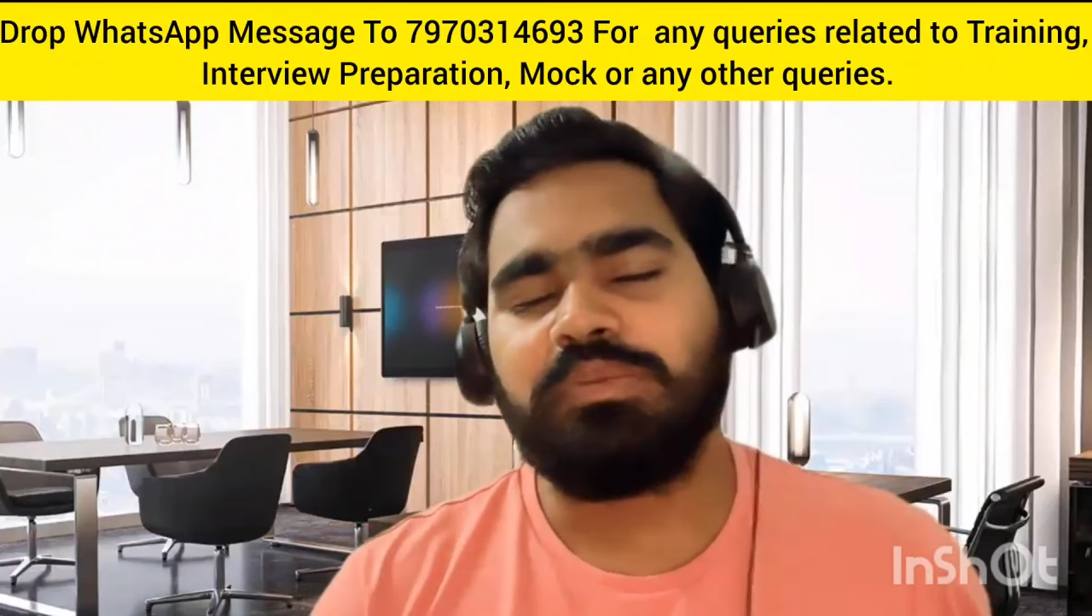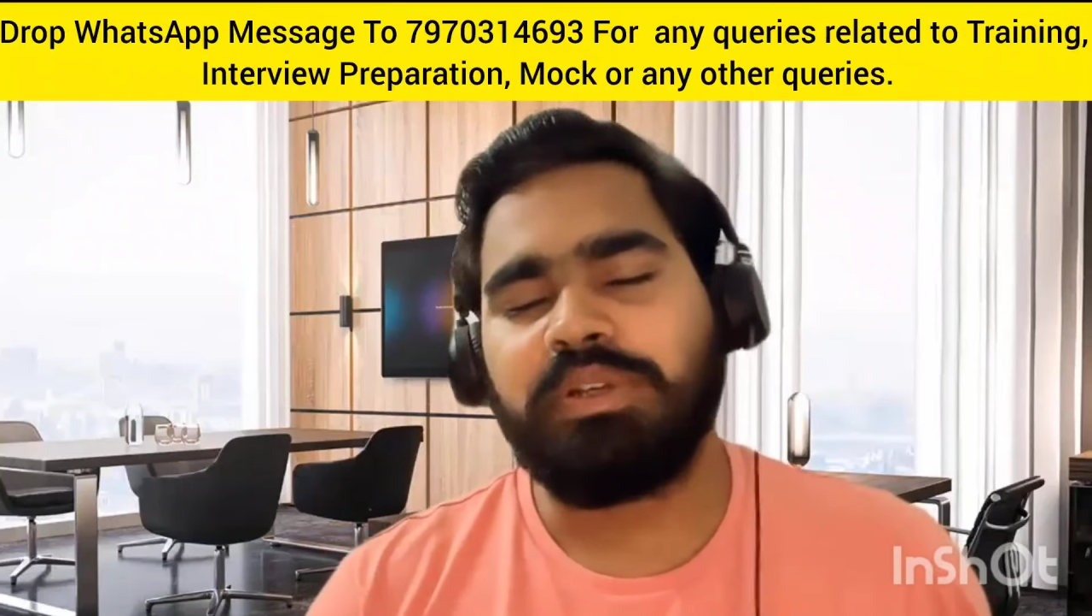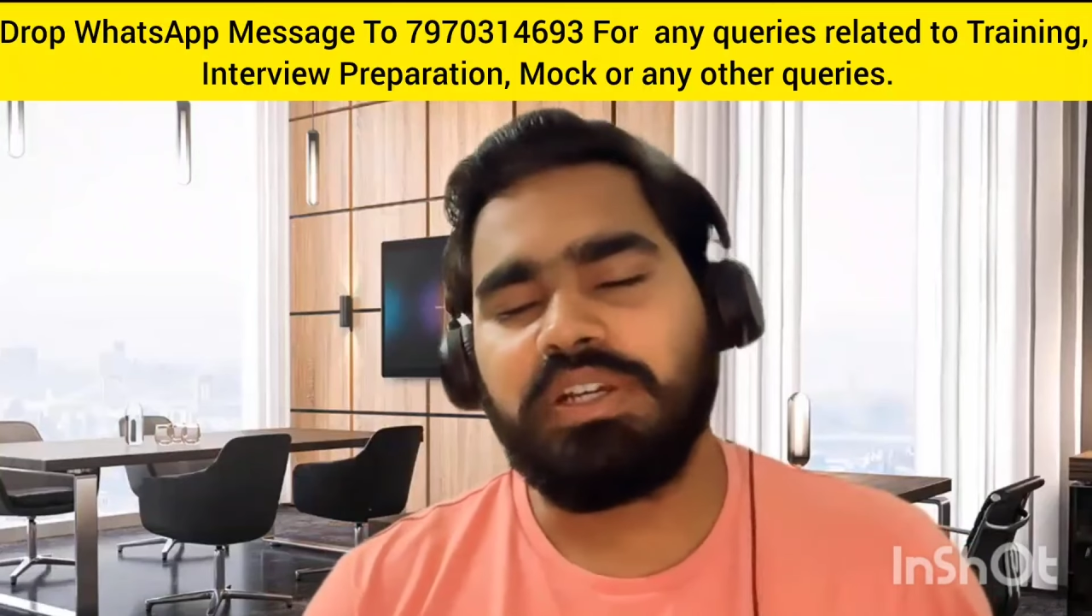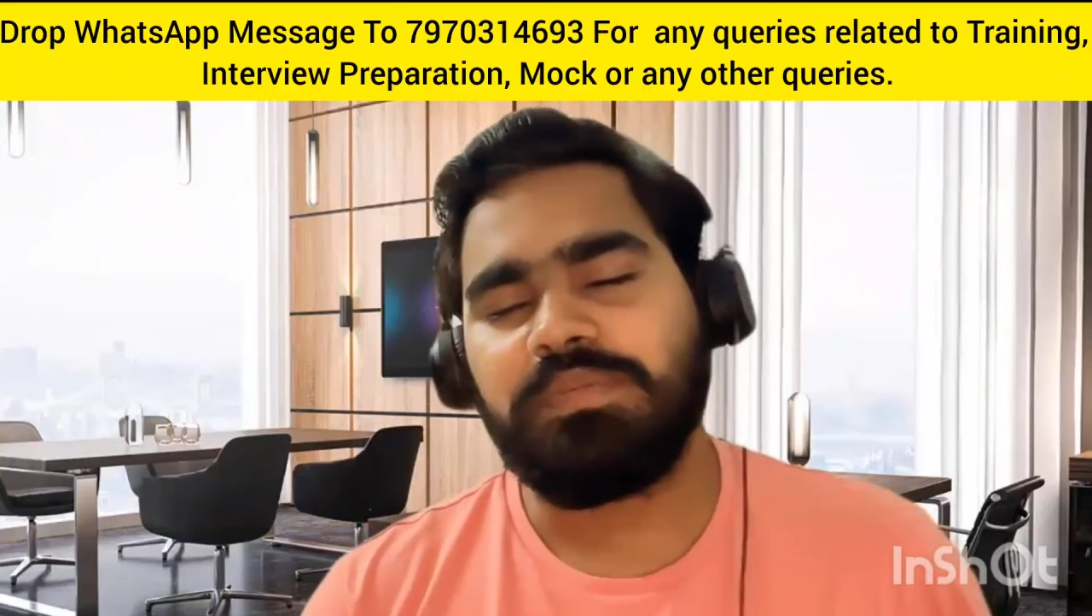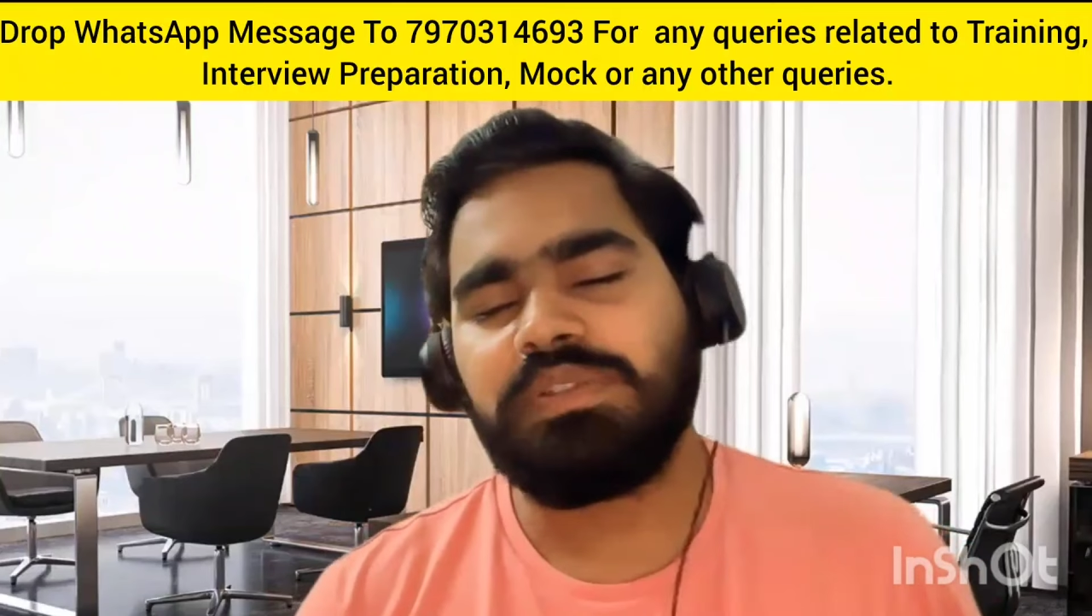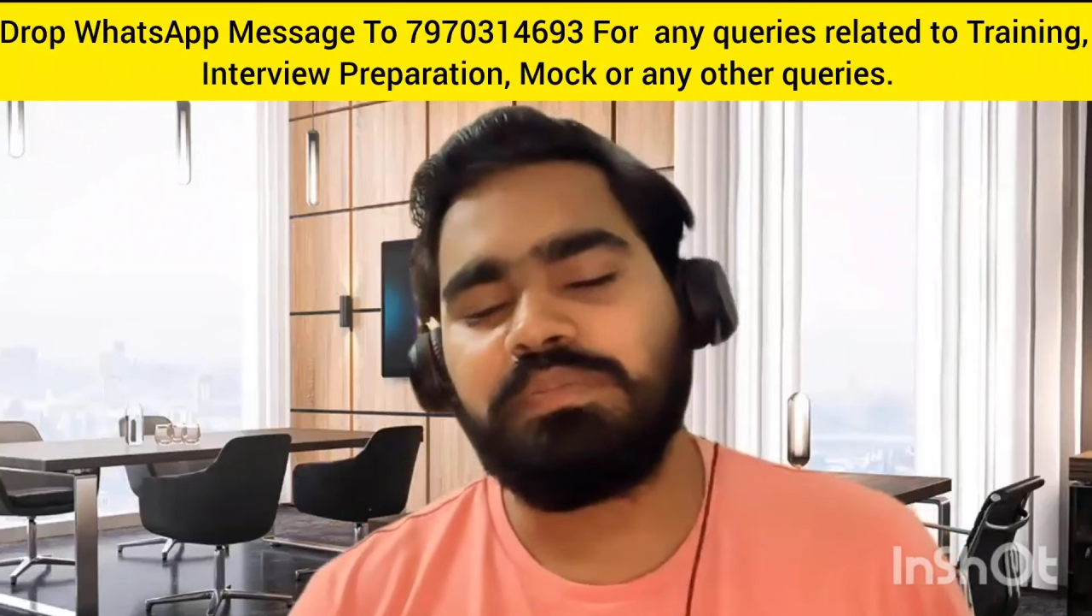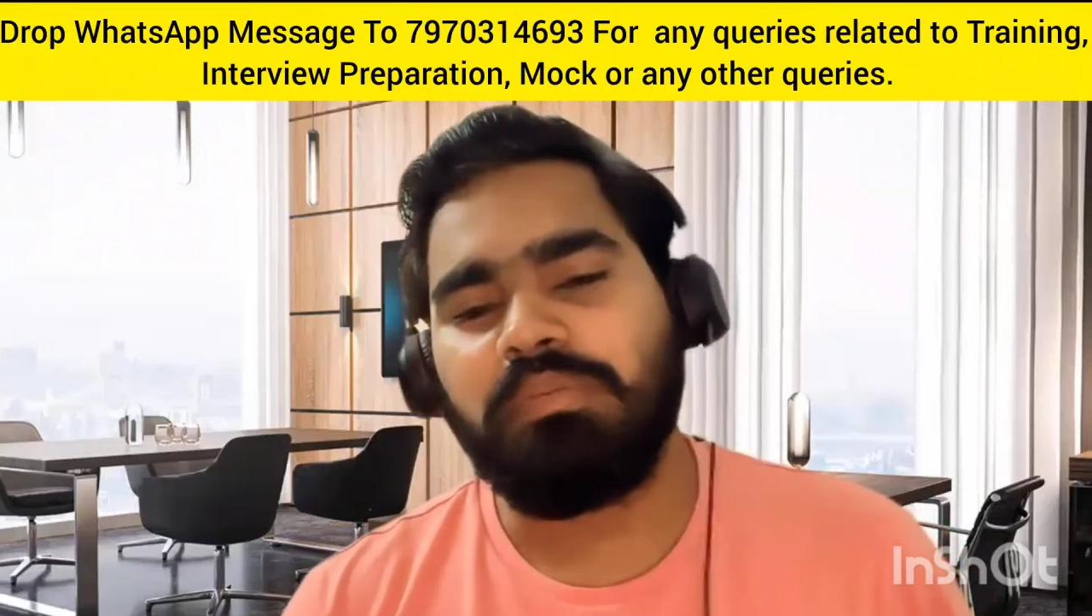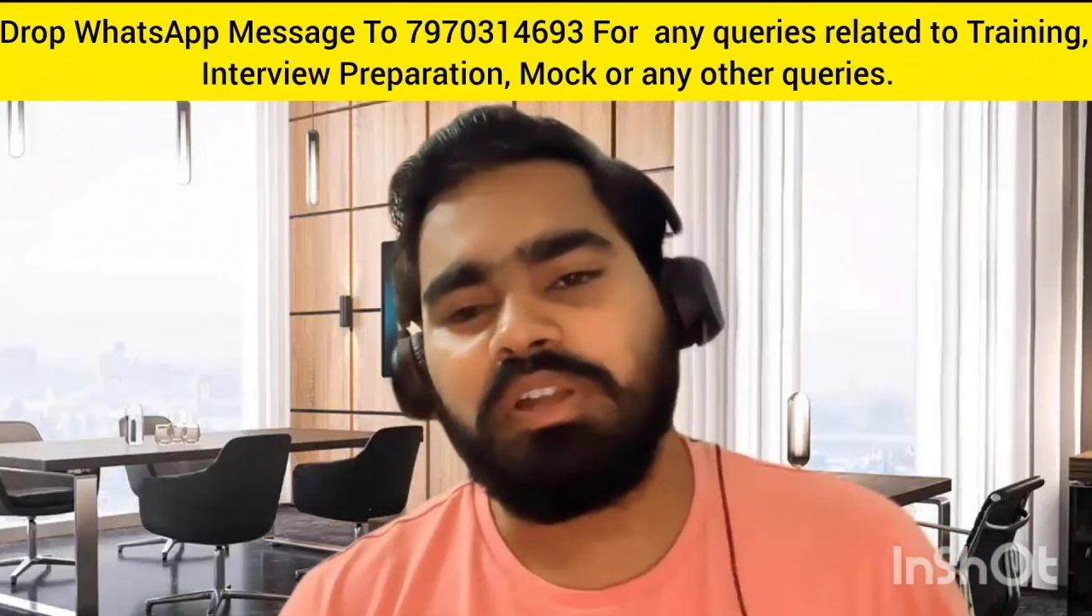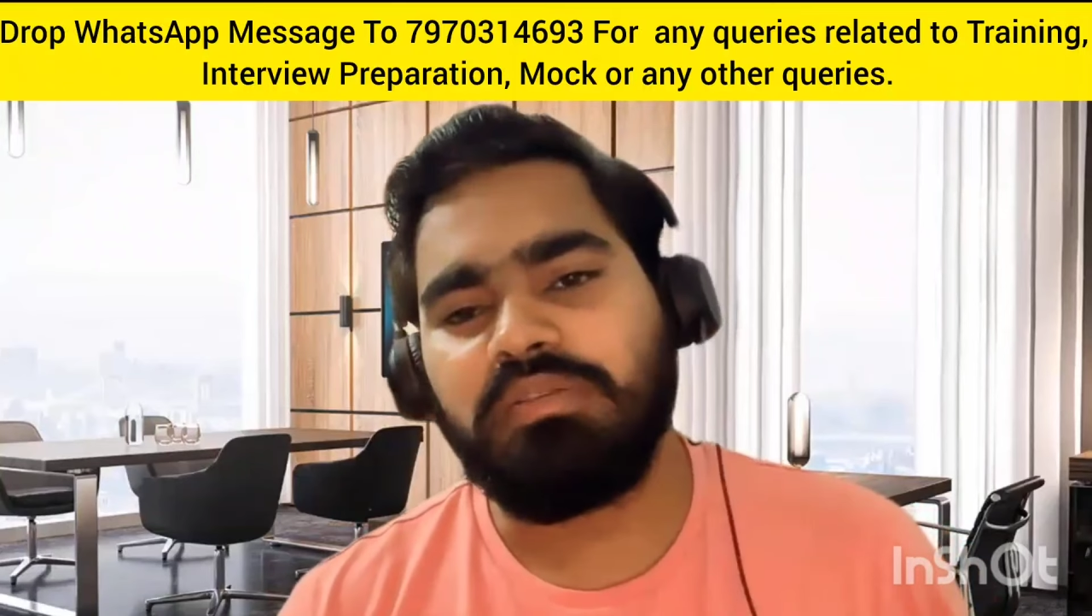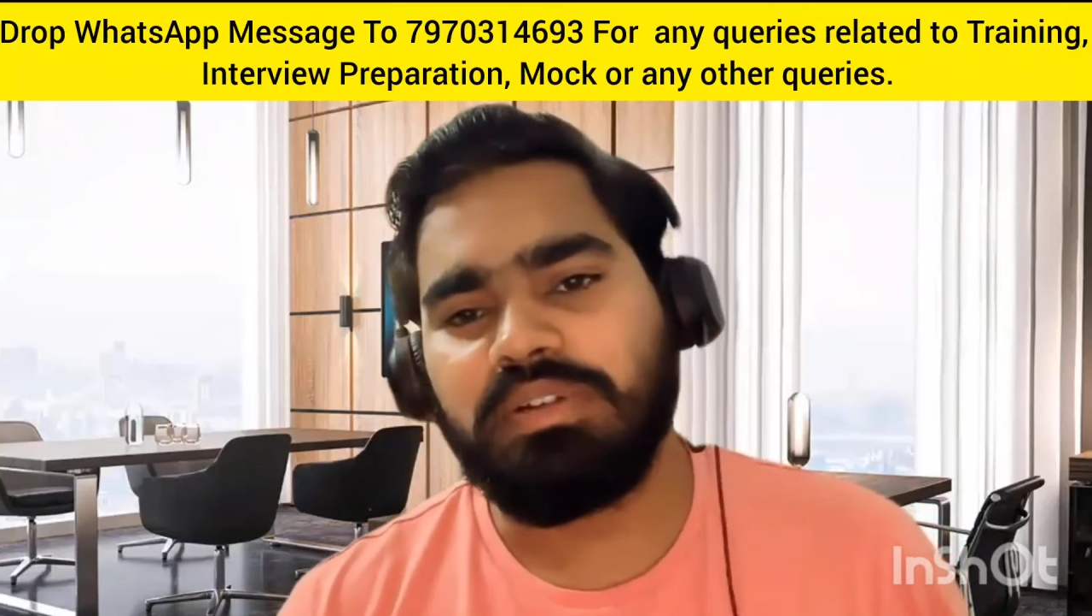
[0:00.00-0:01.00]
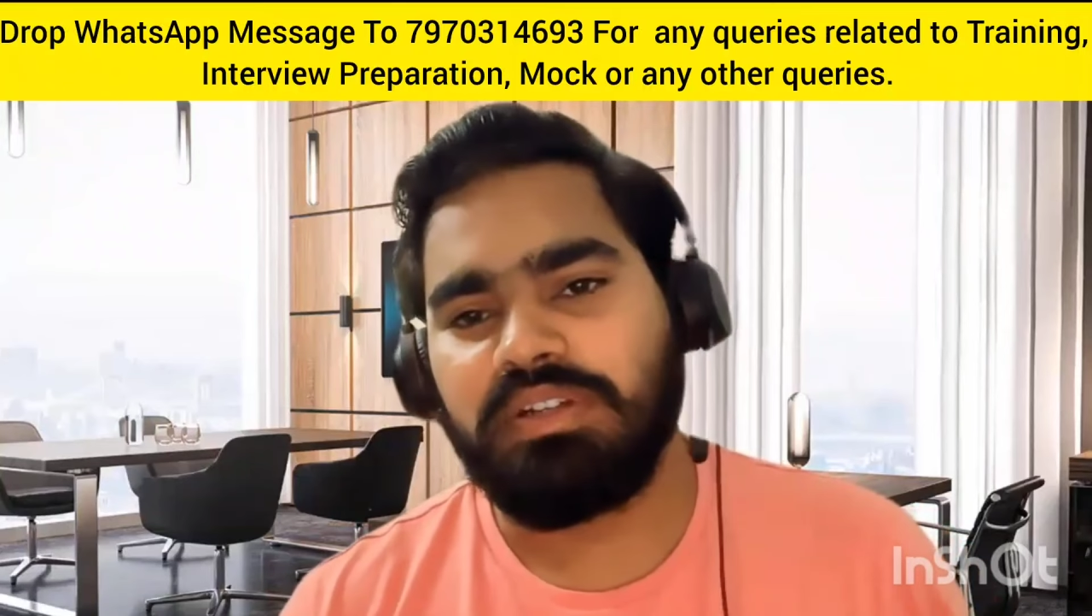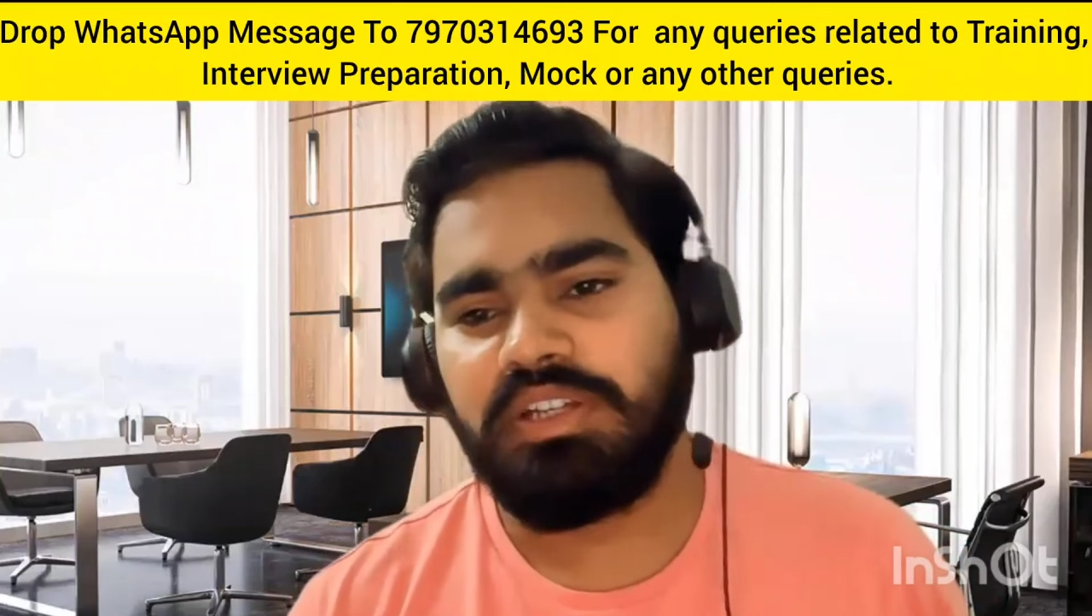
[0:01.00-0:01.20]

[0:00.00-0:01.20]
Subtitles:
becomes public one.